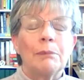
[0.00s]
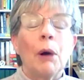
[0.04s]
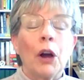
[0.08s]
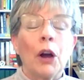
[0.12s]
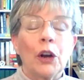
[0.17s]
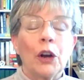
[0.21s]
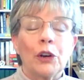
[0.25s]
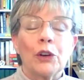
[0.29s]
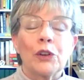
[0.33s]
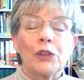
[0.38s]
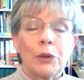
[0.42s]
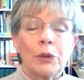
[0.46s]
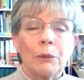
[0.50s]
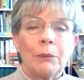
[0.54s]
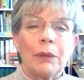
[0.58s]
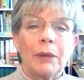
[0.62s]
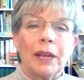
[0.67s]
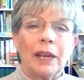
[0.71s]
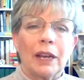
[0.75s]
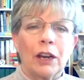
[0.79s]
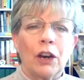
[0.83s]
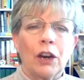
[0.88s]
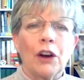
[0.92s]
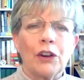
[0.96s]
partners have
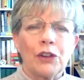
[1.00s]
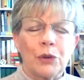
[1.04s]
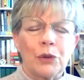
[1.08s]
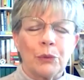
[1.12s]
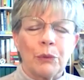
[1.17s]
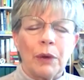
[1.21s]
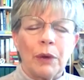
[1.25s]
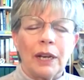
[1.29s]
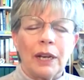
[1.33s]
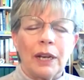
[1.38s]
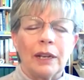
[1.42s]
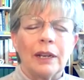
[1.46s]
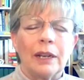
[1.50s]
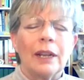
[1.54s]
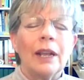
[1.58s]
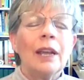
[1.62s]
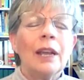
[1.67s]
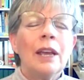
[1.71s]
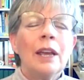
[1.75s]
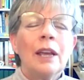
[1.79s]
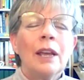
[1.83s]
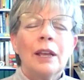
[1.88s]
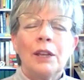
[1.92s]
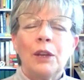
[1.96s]
been incarcerated,
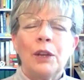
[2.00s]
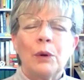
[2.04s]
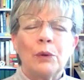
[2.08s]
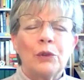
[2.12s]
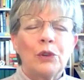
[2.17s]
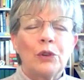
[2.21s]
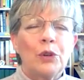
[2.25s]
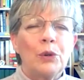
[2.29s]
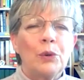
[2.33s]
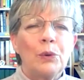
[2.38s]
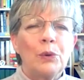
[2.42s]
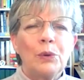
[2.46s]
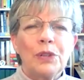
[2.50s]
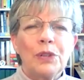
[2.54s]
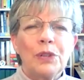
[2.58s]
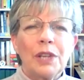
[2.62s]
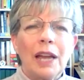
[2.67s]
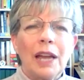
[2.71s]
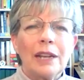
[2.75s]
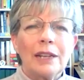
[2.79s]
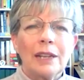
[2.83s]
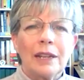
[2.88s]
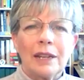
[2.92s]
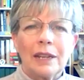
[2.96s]
two
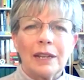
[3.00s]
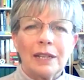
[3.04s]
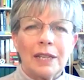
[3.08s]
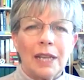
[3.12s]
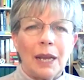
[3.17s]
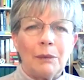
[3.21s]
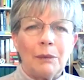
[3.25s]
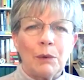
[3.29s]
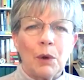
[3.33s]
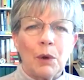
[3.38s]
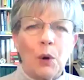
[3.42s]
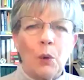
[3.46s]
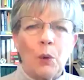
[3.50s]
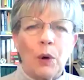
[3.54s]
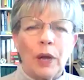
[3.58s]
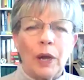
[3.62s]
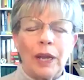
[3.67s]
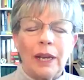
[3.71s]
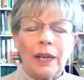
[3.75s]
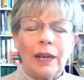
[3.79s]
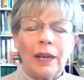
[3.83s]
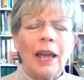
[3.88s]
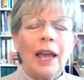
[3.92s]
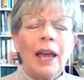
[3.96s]
sides of the same
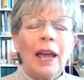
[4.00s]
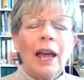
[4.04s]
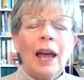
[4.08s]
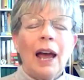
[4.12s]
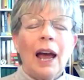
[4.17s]
coin.